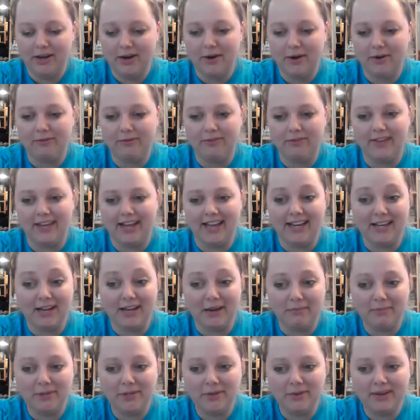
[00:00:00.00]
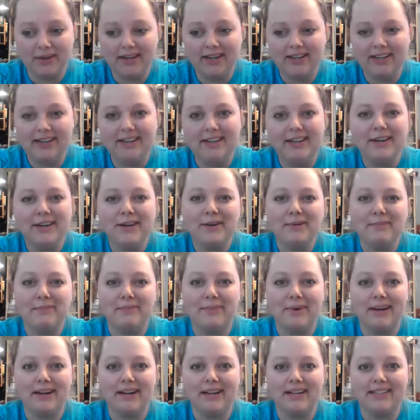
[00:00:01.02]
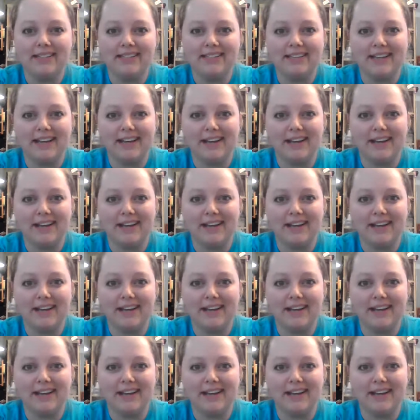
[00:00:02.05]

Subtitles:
hopefully end up doing. But